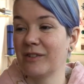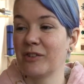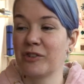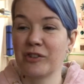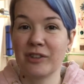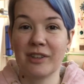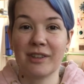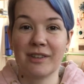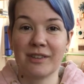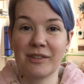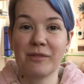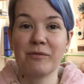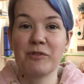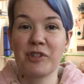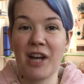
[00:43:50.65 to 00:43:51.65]

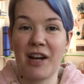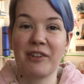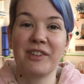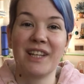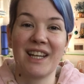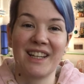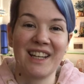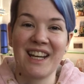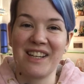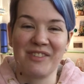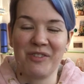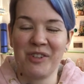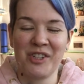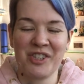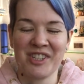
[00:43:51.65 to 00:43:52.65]
shared DNA,
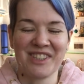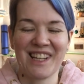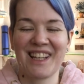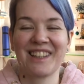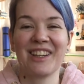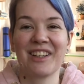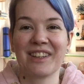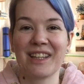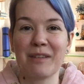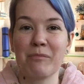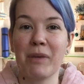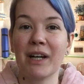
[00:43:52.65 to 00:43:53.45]
which is like nothing.